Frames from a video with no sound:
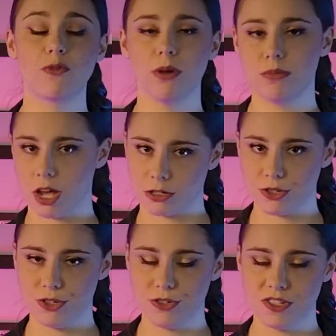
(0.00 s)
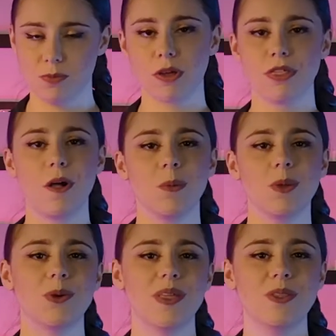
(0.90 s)
from Dr. Seuss's
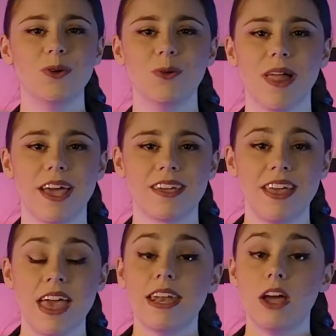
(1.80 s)
Bartholomew and the Oobleck.